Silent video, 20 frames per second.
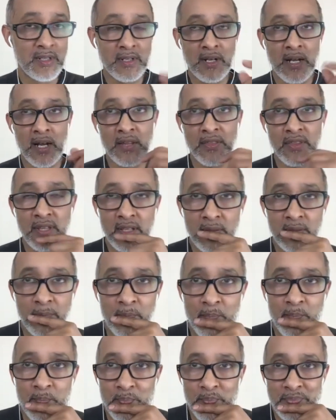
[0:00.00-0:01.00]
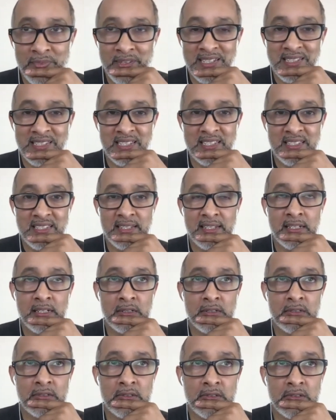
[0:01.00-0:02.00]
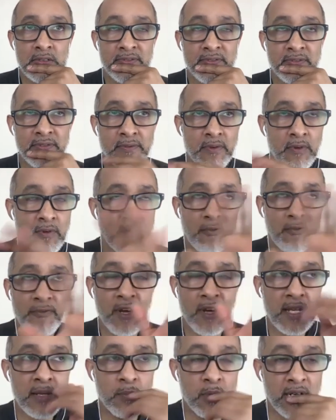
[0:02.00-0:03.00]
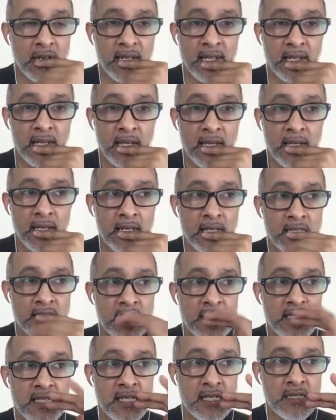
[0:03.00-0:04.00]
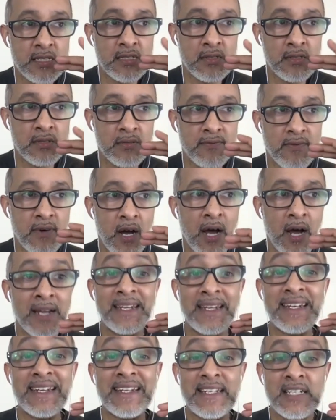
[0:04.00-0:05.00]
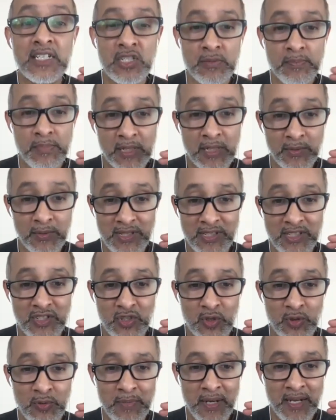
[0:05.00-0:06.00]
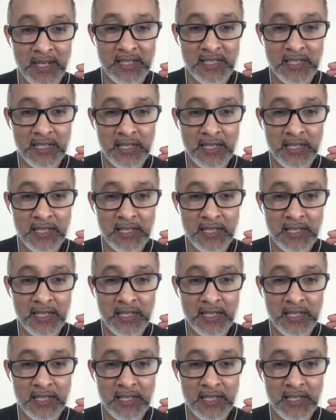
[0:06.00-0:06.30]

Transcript: I think there's this thing of for anybody, it's a sense of I need to be with a soulmate.